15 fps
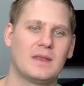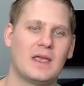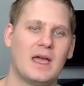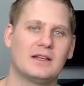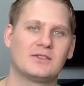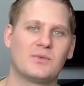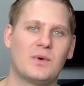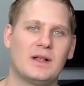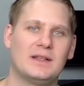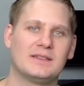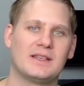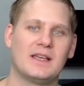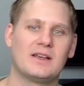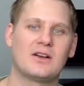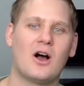as well as
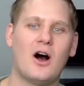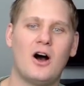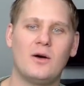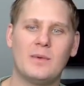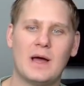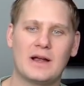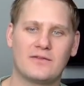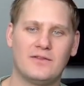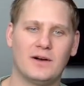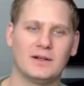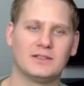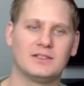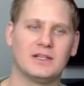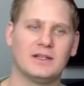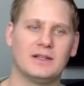a callback
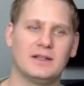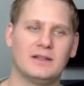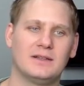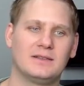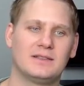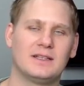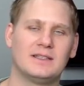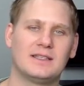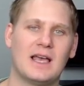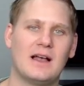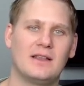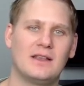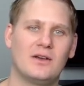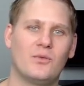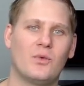function to
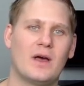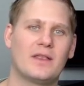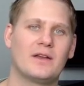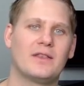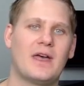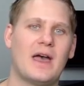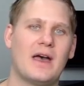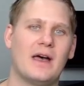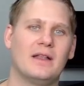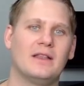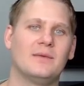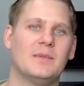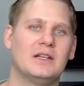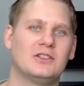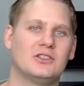tell it whether that
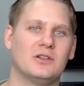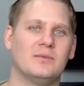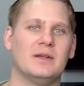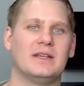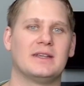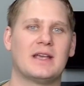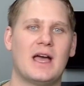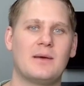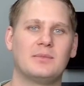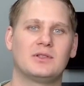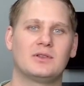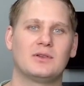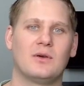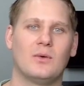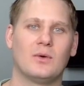element should be kept
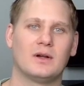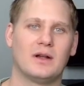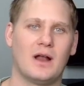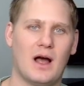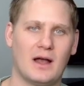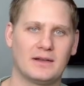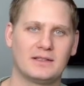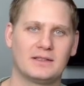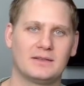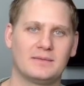or not.